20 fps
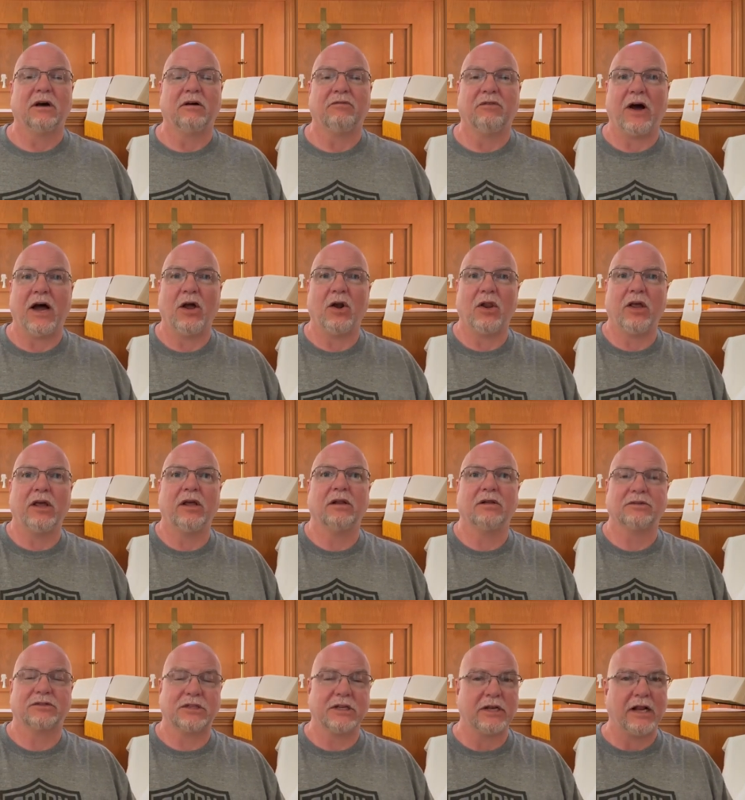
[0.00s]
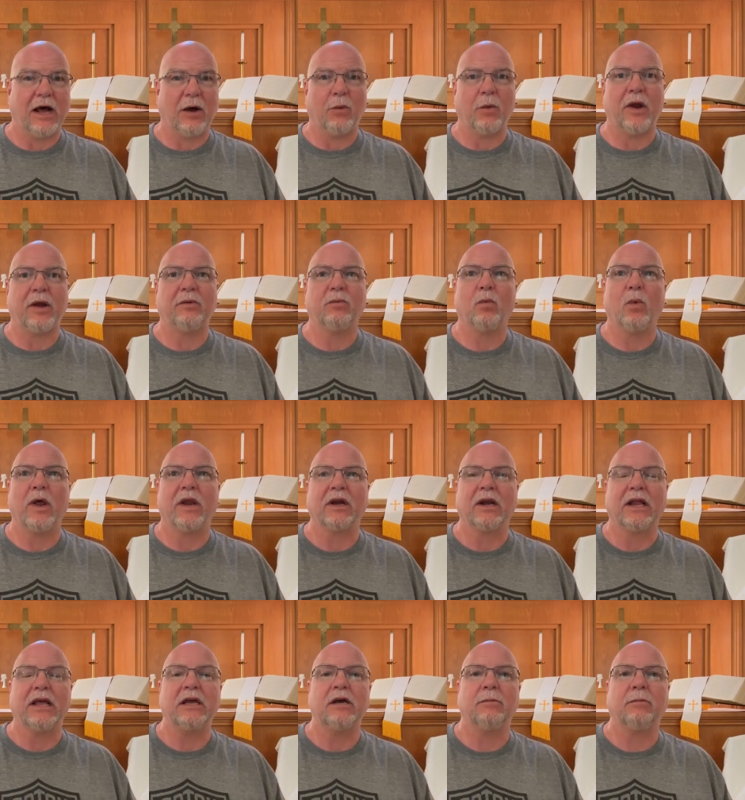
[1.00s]
uh, violin. See, now when,
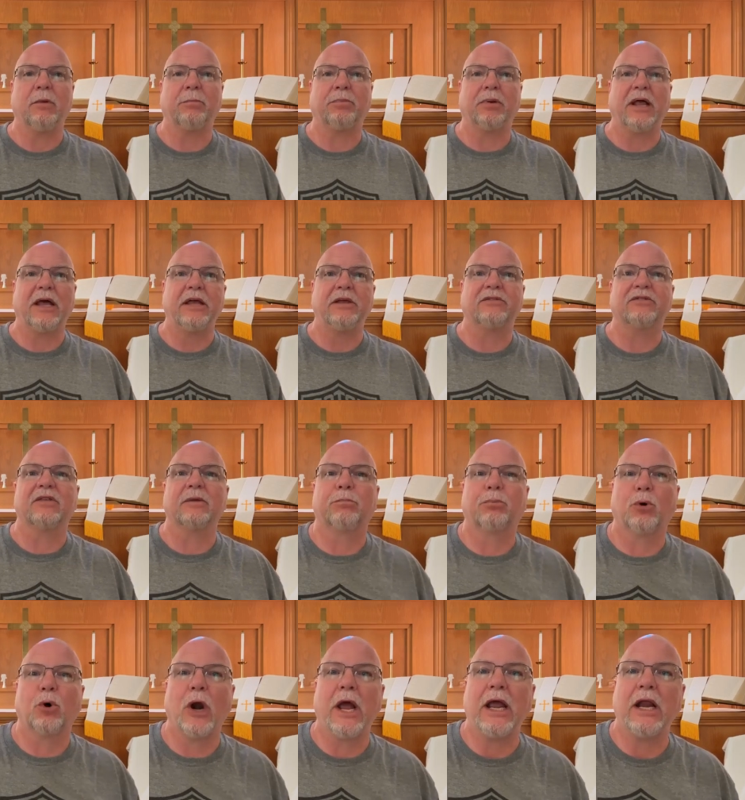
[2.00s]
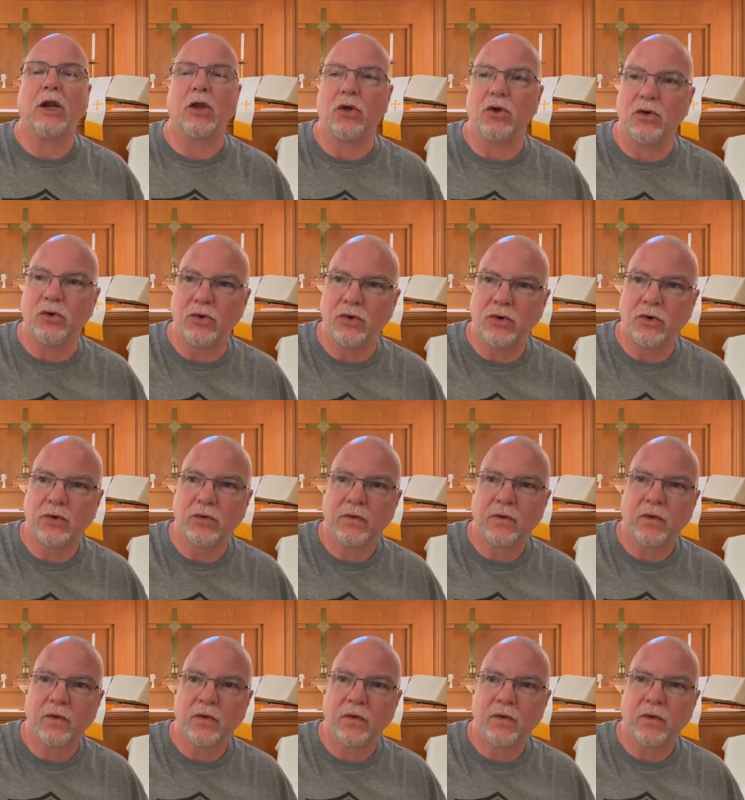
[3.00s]
when Liam plays the prelude,